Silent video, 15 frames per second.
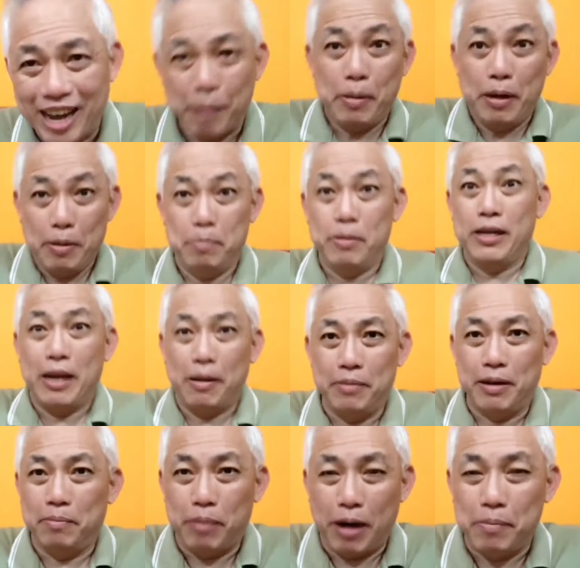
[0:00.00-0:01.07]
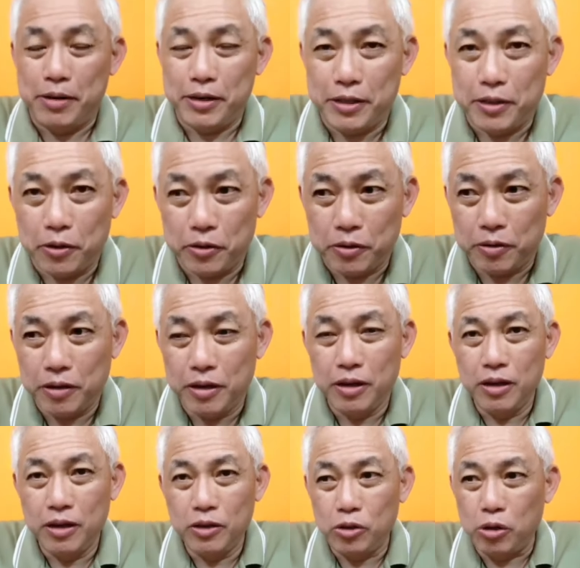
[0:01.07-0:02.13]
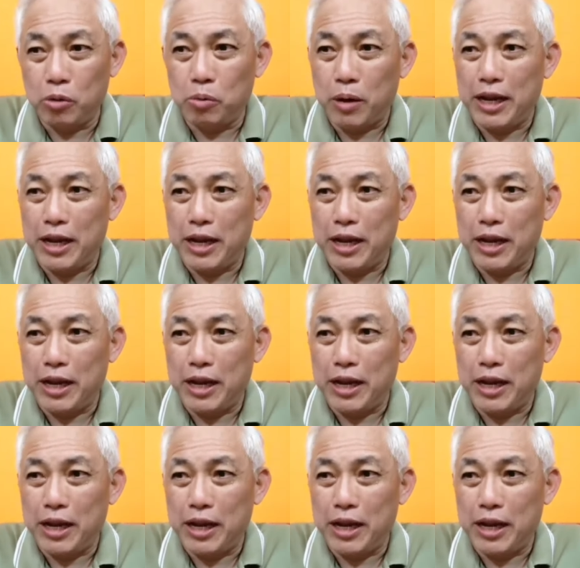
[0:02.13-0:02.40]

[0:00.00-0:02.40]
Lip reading: I may become a prime minister also. So